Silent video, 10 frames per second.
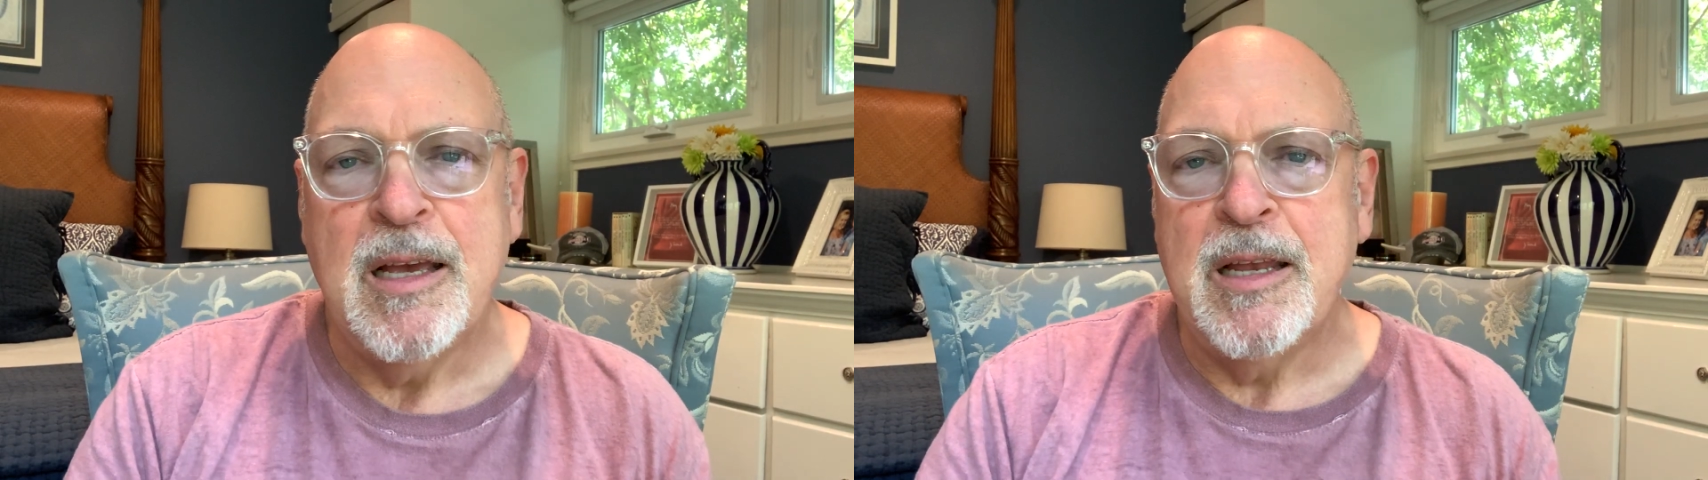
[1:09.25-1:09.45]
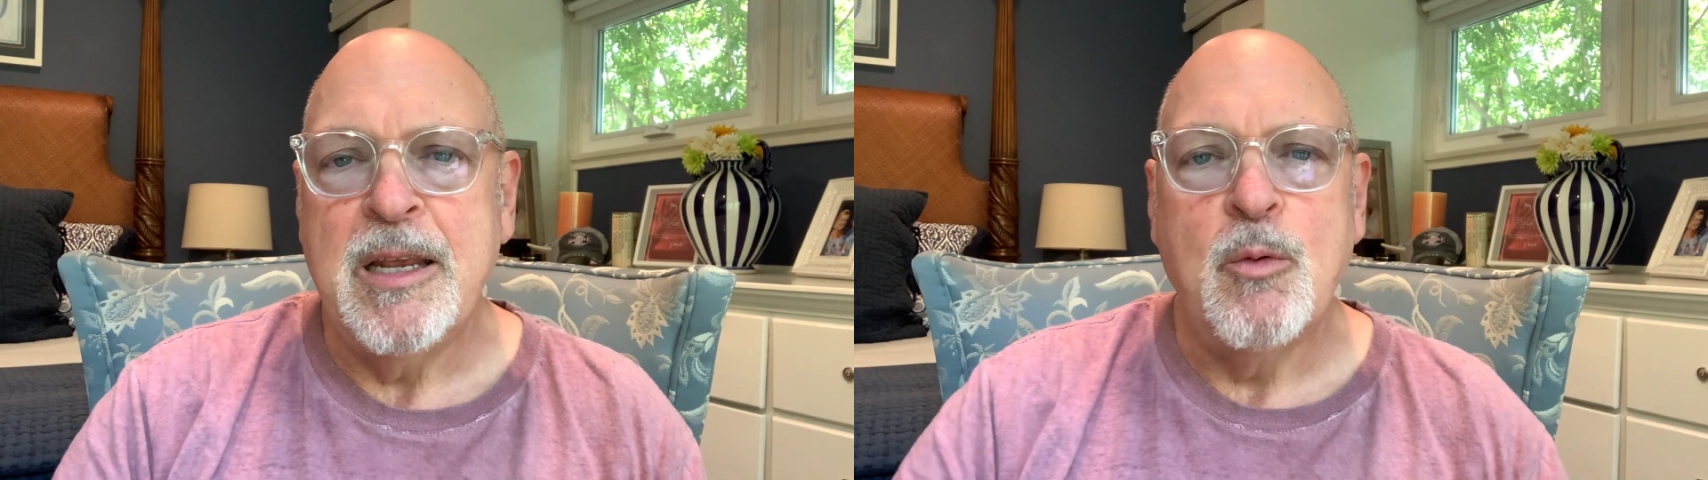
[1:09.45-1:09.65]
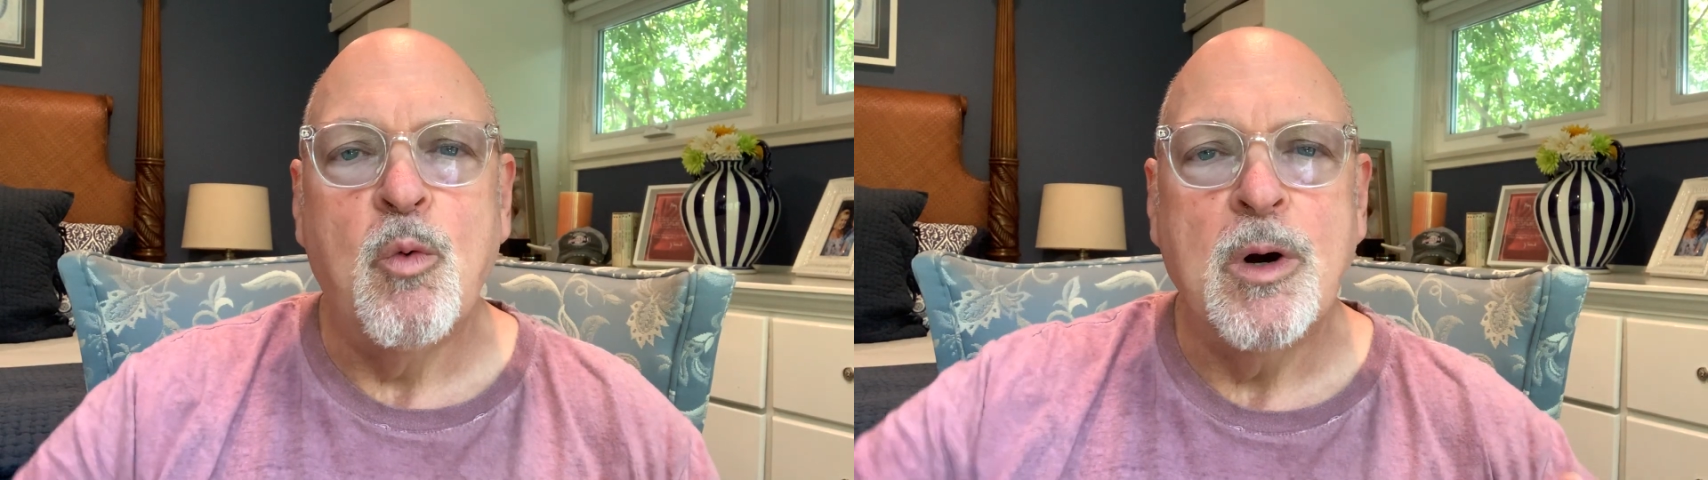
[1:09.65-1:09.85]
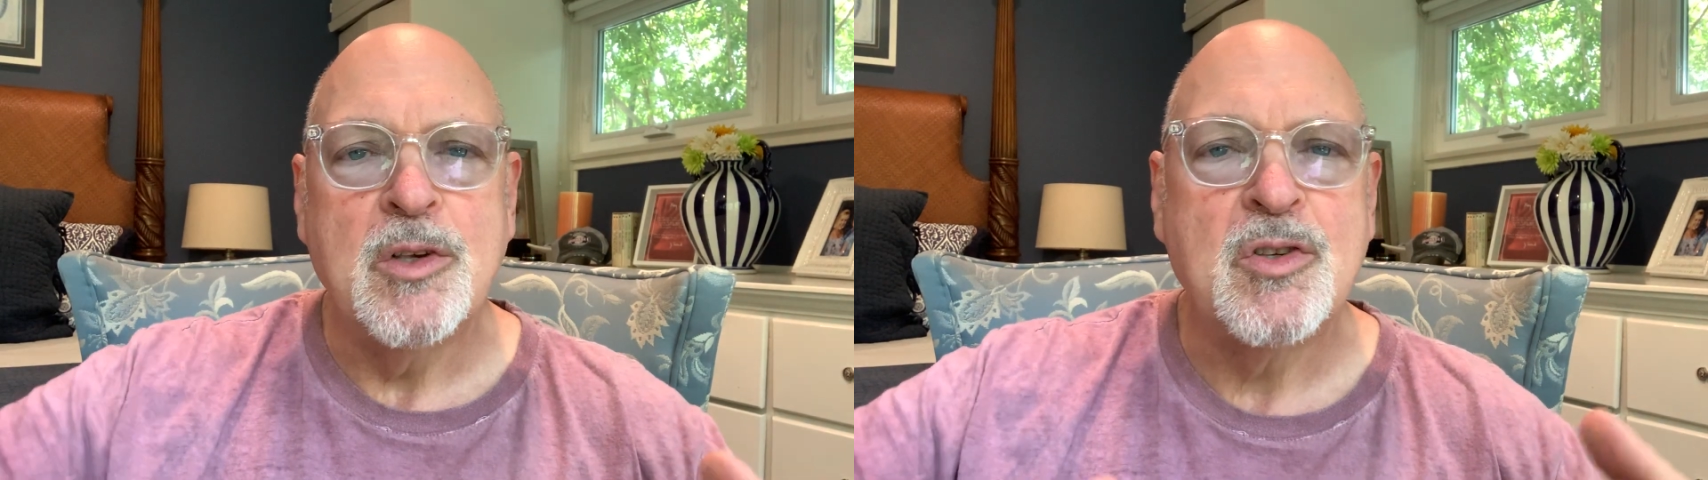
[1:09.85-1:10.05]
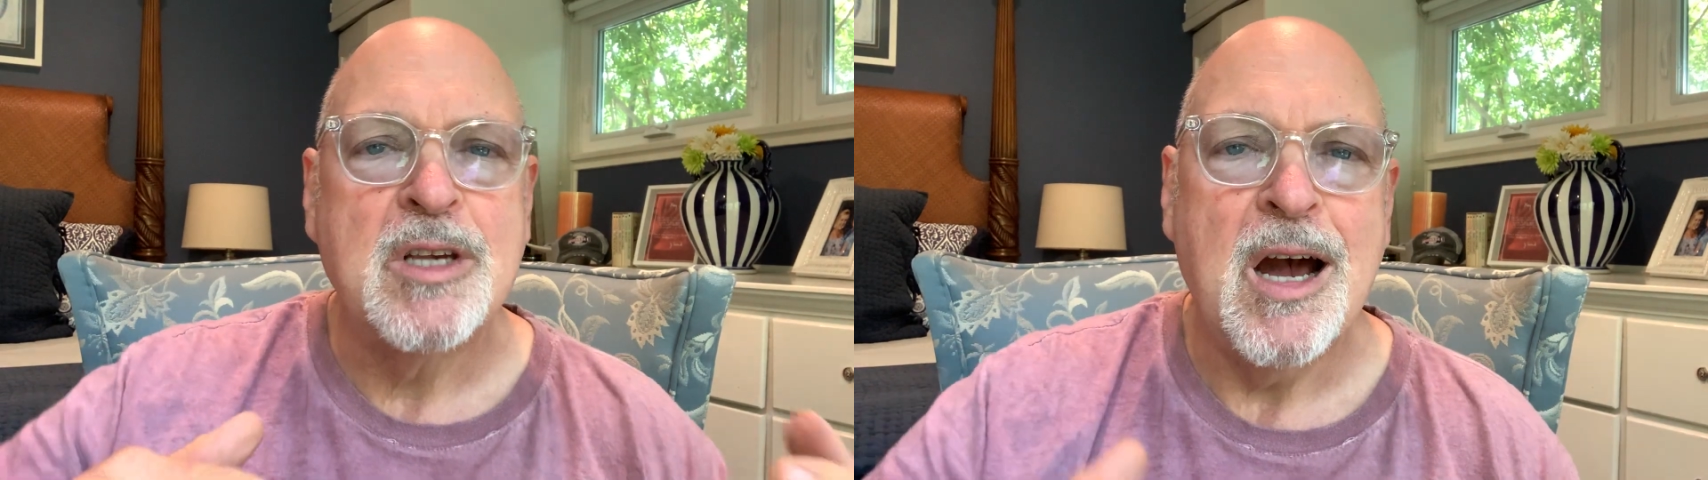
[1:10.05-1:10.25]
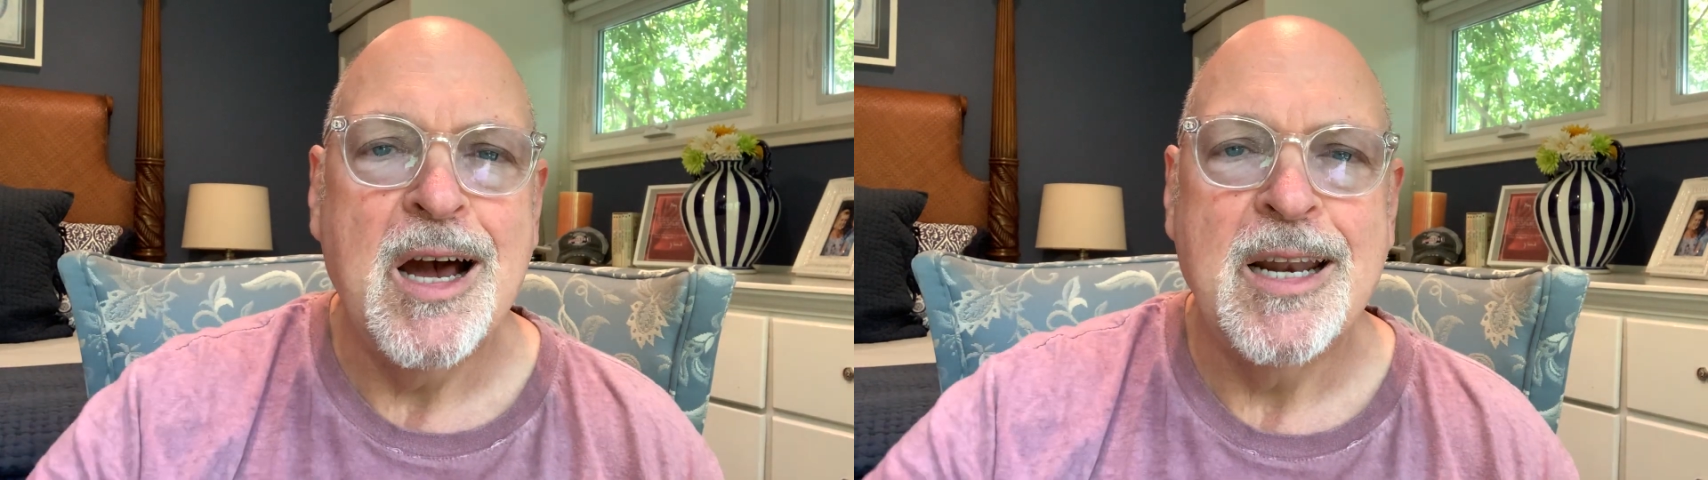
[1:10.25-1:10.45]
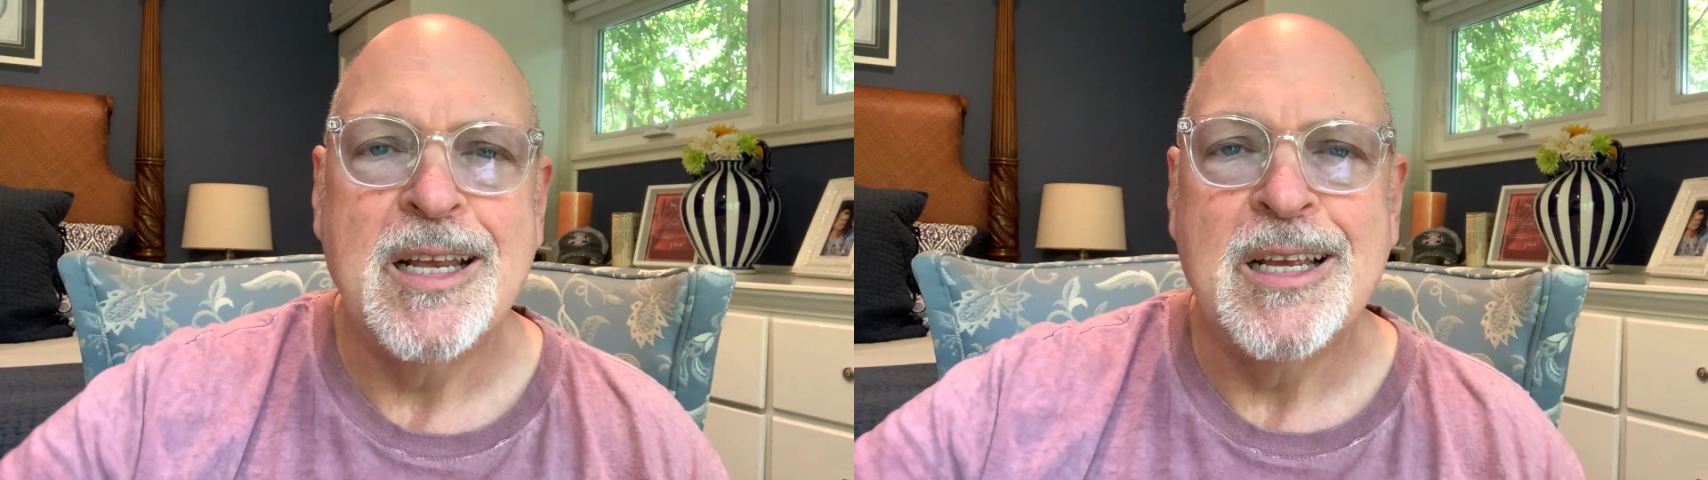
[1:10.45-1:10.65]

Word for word: And he was God